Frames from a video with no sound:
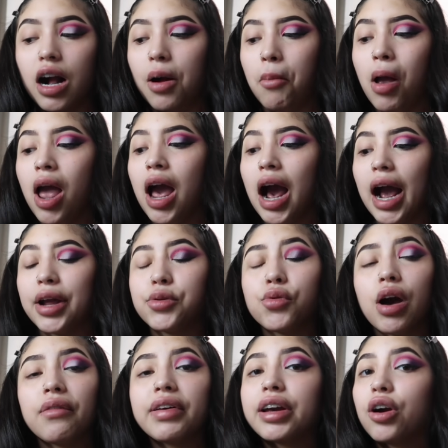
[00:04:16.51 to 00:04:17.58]
I
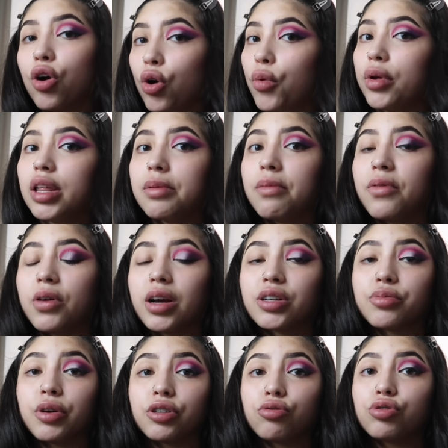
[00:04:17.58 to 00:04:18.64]
do have a code with them if you
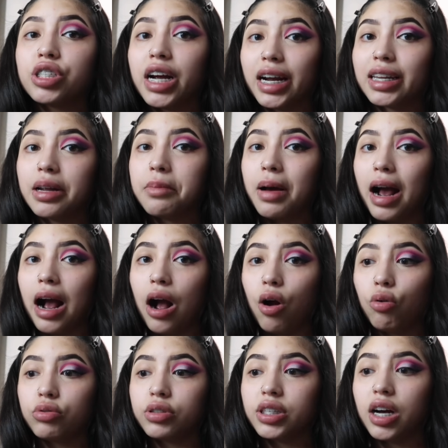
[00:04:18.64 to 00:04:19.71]
guys want to check them
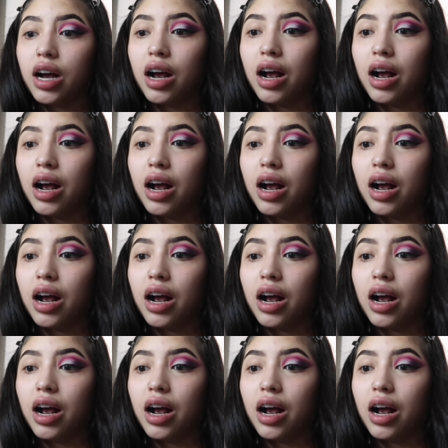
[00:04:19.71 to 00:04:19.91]
out.